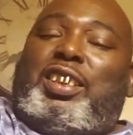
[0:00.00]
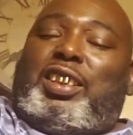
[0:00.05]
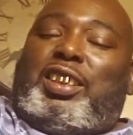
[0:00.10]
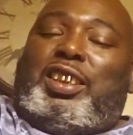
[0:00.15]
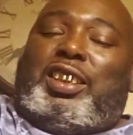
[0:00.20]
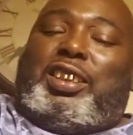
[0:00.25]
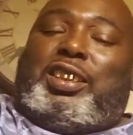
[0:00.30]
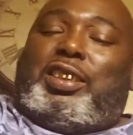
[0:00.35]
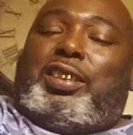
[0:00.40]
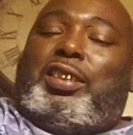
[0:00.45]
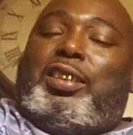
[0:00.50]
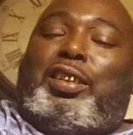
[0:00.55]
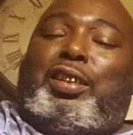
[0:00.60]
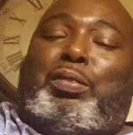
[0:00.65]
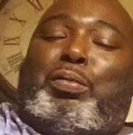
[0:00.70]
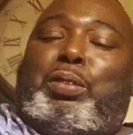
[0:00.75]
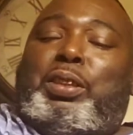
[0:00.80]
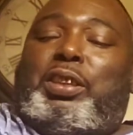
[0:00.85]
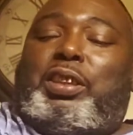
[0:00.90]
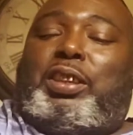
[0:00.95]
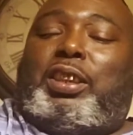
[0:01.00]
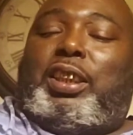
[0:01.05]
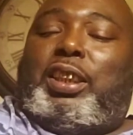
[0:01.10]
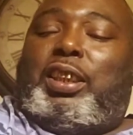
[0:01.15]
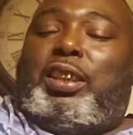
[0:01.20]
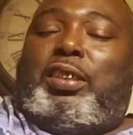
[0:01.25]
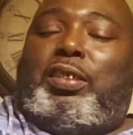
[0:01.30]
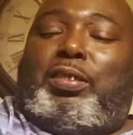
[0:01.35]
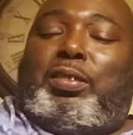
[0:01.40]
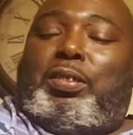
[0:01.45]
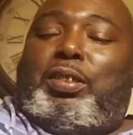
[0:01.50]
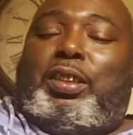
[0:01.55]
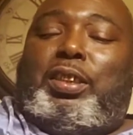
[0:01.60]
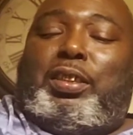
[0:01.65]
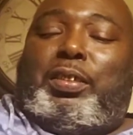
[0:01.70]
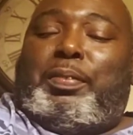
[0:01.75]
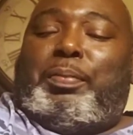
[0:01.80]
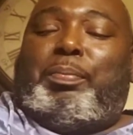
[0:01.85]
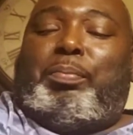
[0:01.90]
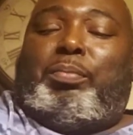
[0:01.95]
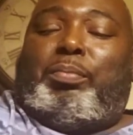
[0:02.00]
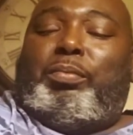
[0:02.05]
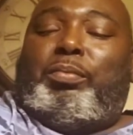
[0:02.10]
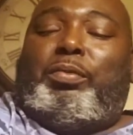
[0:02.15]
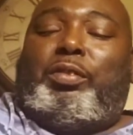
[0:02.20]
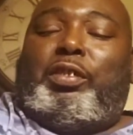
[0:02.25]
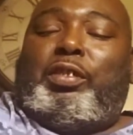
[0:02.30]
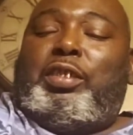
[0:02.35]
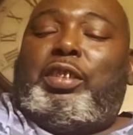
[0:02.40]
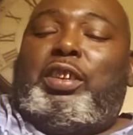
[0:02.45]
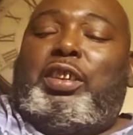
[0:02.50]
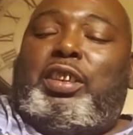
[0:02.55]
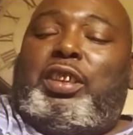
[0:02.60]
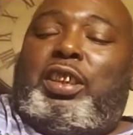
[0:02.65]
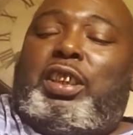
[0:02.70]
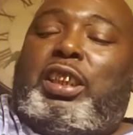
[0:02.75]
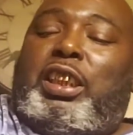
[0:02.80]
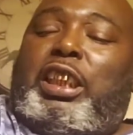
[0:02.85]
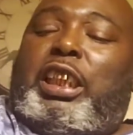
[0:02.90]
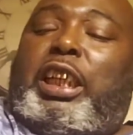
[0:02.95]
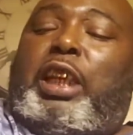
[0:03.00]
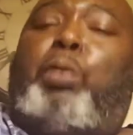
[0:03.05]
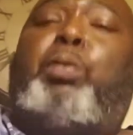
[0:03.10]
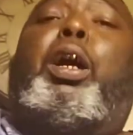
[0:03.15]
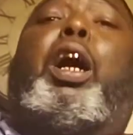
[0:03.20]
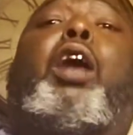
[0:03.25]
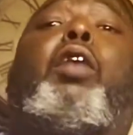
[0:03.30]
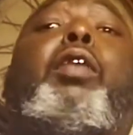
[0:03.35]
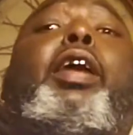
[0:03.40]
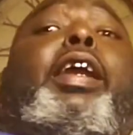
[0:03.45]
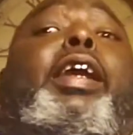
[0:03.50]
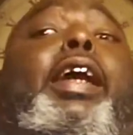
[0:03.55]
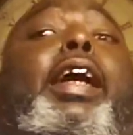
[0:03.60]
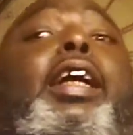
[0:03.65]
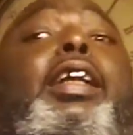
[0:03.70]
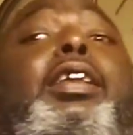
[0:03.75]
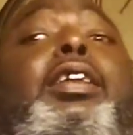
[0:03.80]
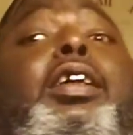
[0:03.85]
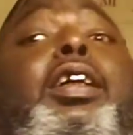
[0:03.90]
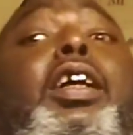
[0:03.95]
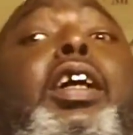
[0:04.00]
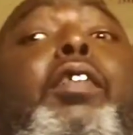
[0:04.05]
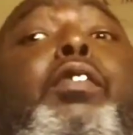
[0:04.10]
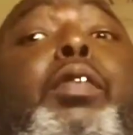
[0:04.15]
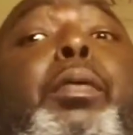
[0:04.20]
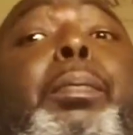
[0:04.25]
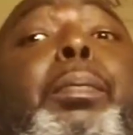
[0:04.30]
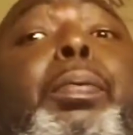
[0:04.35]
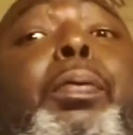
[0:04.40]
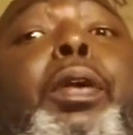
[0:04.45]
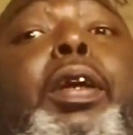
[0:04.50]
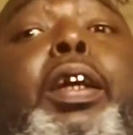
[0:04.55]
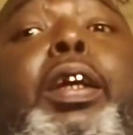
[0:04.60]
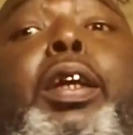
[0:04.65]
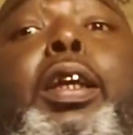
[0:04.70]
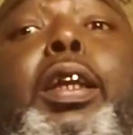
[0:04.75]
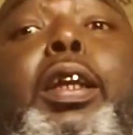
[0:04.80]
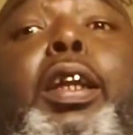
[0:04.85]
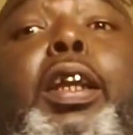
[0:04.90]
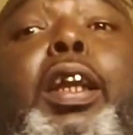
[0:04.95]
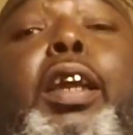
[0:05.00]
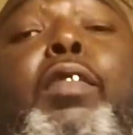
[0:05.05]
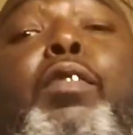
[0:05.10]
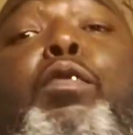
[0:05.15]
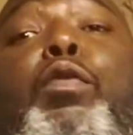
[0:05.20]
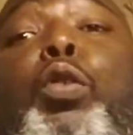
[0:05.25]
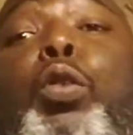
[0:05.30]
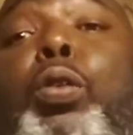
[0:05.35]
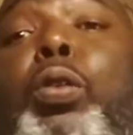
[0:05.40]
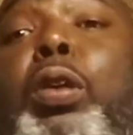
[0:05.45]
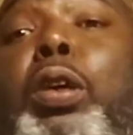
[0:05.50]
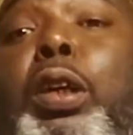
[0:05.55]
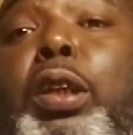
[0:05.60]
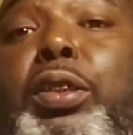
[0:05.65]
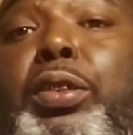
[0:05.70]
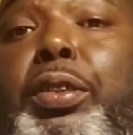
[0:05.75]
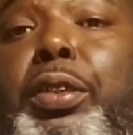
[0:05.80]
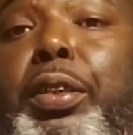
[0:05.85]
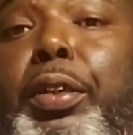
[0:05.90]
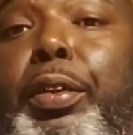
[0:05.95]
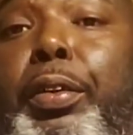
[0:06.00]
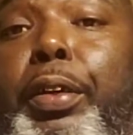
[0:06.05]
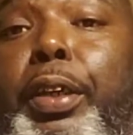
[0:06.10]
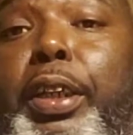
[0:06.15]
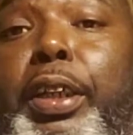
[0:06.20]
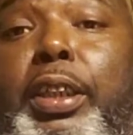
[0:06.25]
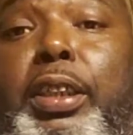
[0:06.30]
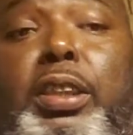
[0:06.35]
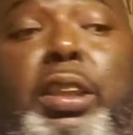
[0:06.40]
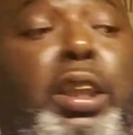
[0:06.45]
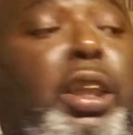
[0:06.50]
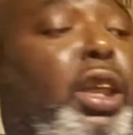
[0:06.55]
Yes, sir. Whisk that on up. We already got the oven preheated at 400 degrees.